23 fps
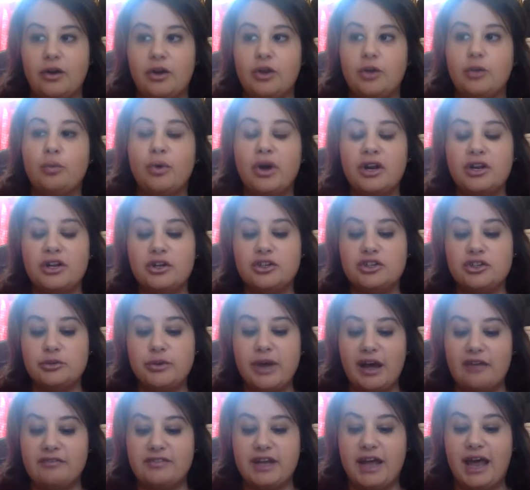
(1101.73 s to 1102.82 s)
what you do
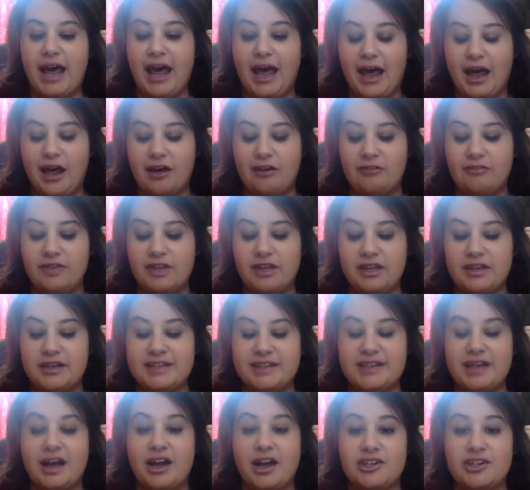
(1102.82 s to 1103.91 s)
have to have
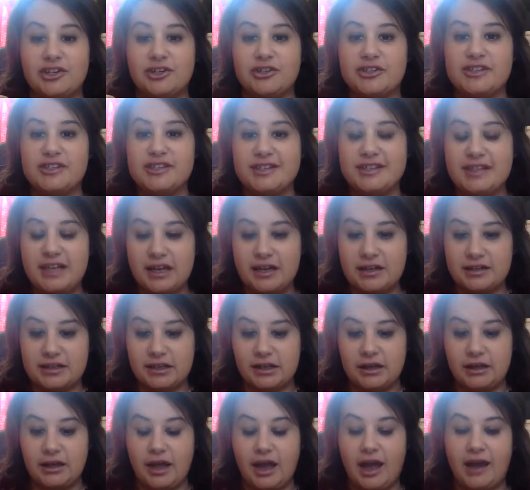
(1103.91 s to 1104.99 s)
is
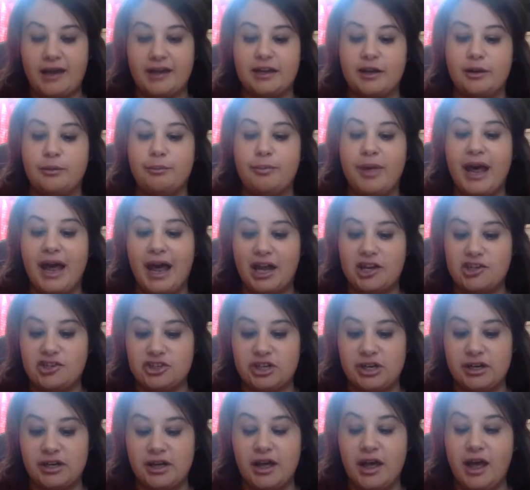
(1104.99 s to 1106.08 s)
understanding and
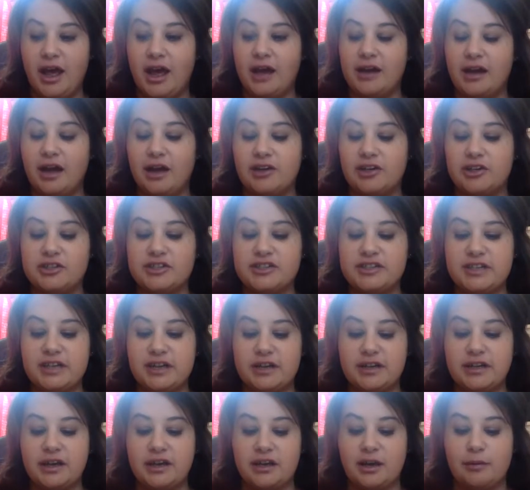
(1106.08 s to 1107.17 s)
compassion, and
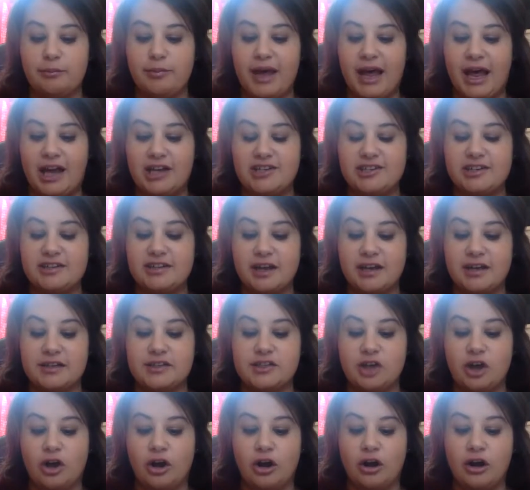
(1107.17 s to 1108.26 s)
understanding and compassion that it's
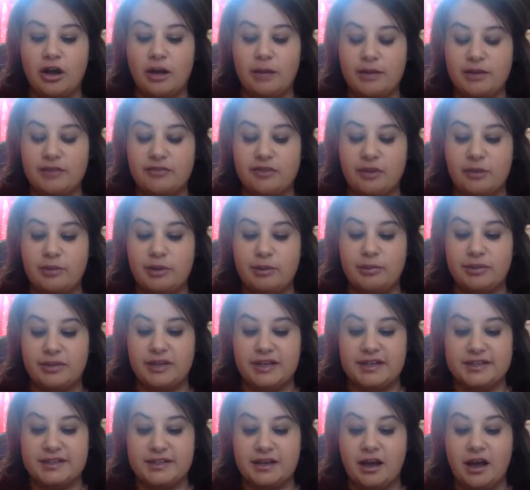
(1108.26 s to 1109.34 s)
all coming from a
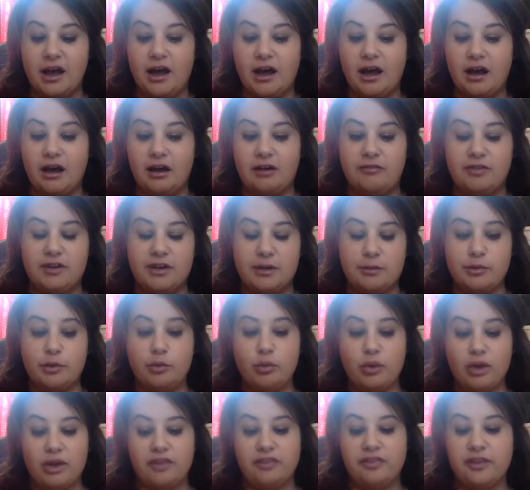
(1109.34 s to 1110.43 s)
place of, number
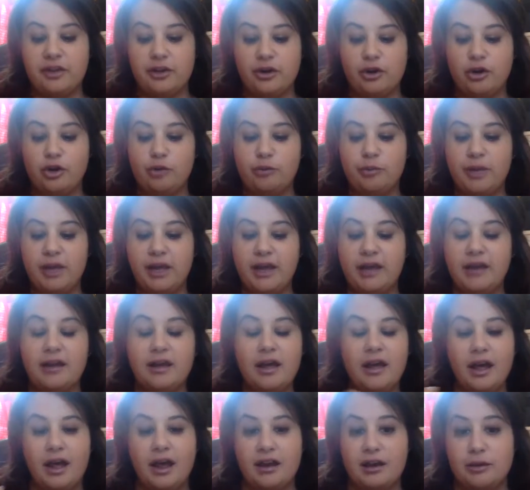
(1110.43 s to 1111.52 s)
one, their own pain,
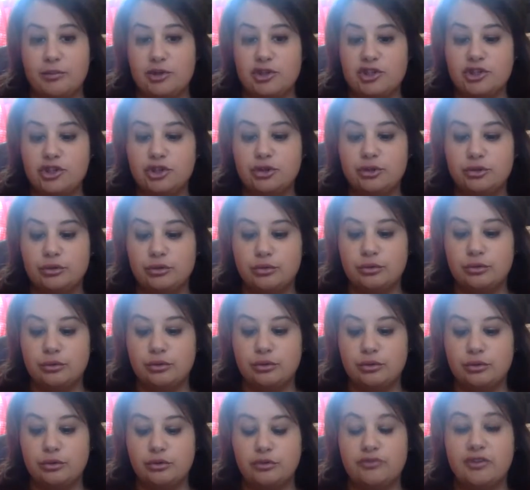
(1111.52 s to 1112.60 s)
and number two,
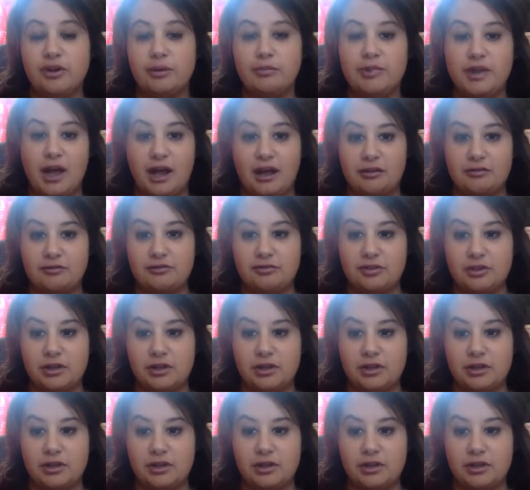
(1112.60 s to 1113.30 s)
from love.